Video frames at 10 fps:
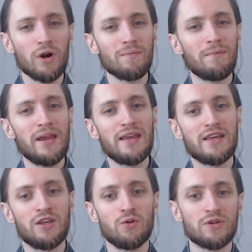
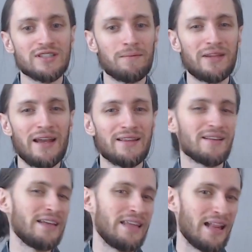make your subtitle
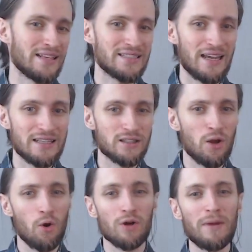italicized
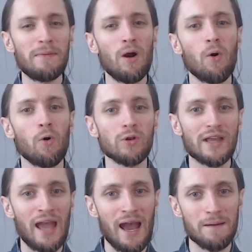or maybe all
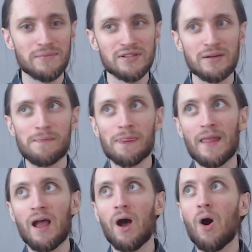caps,
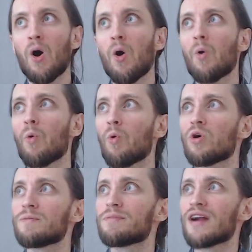
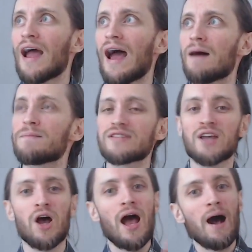or perhaps
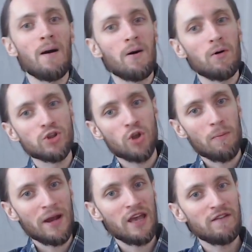
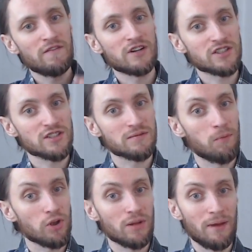top heavy versus
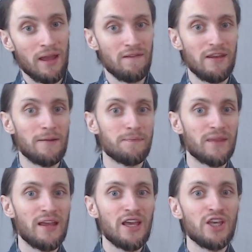bottom heavy,
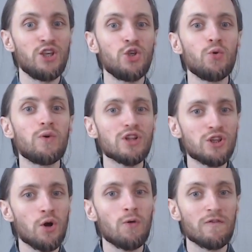you will
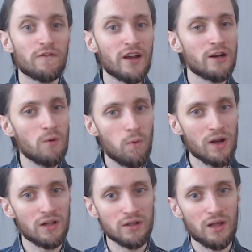know very
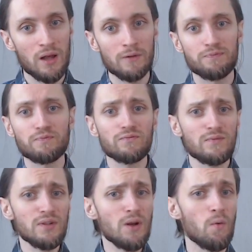well
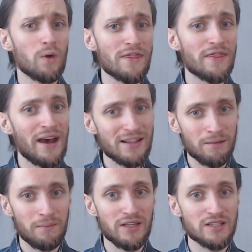what that
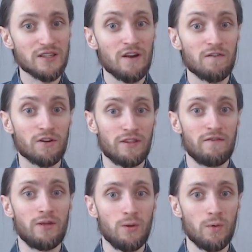means for the
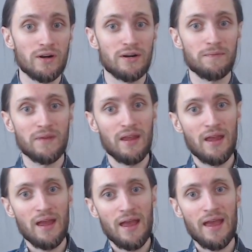viewer.
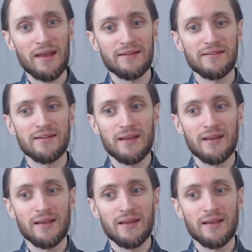And